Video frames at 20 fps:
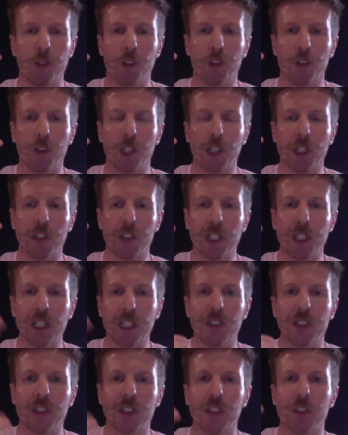it's
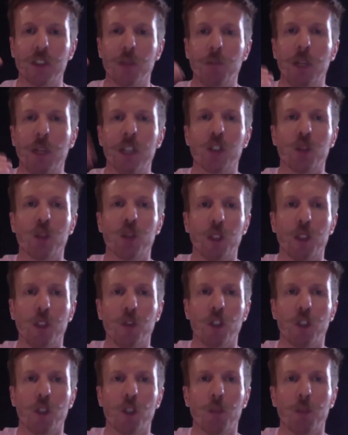easy to measure when you've
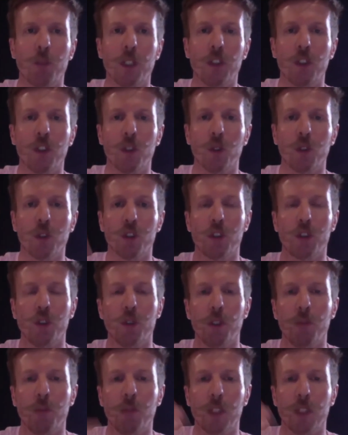got a big goal, so you
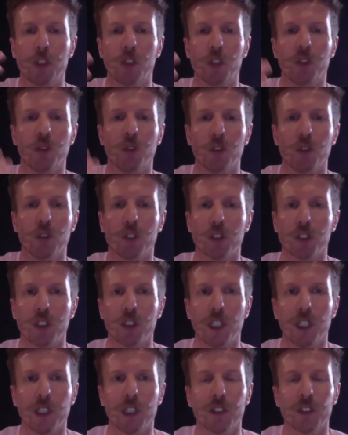can measure your own
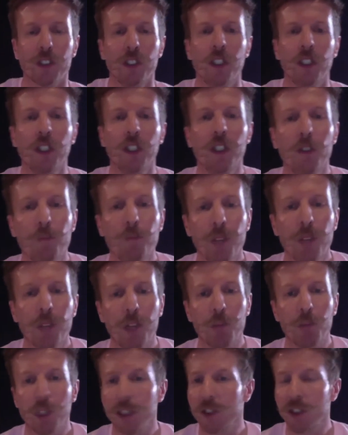success.
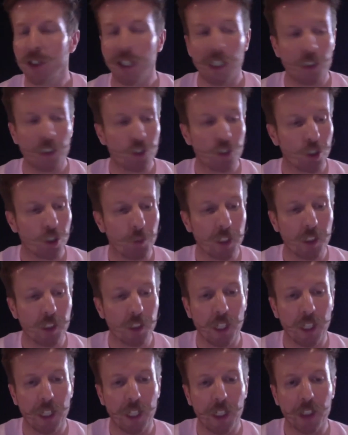But as I say, it took me
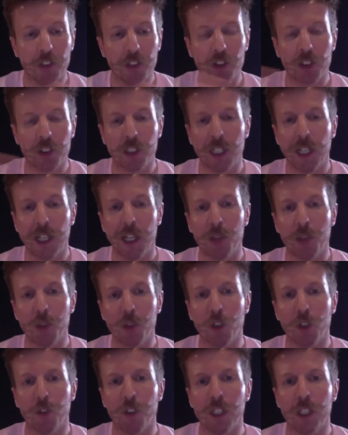years to get out
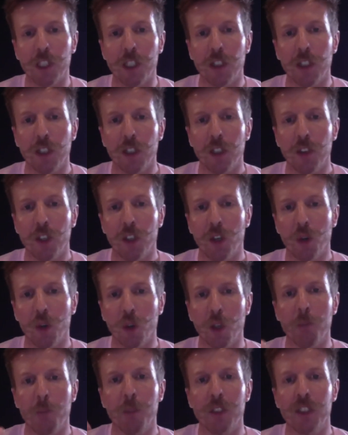of the
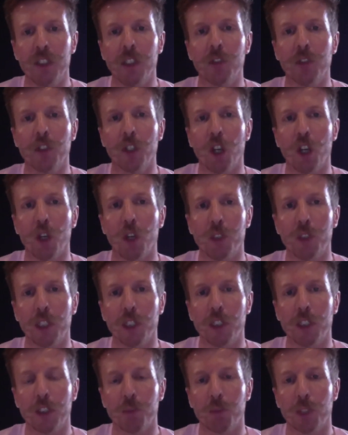whole material
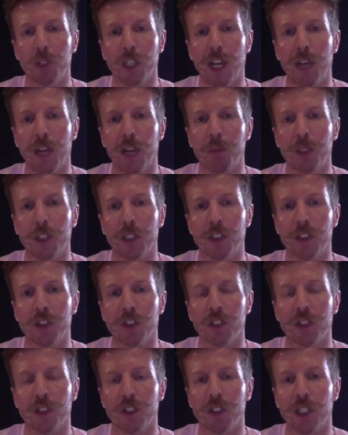objects bring happiness and
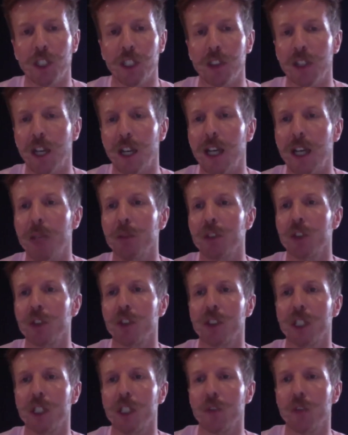success. I'm
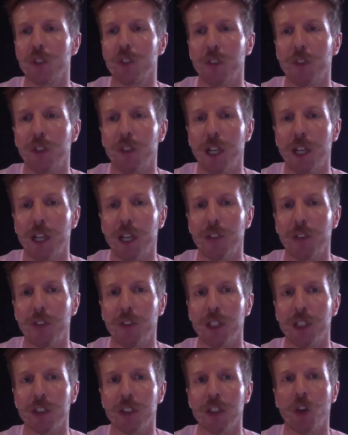successful if I have
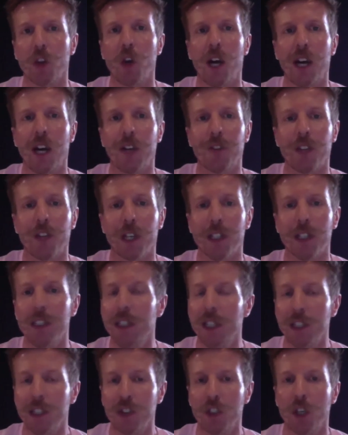this or have that.
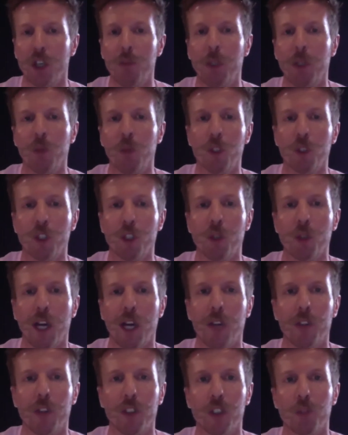It's not about what you
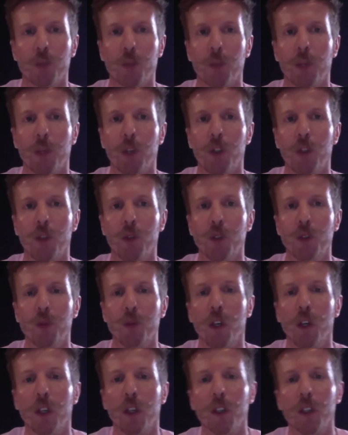have, it's about who you are.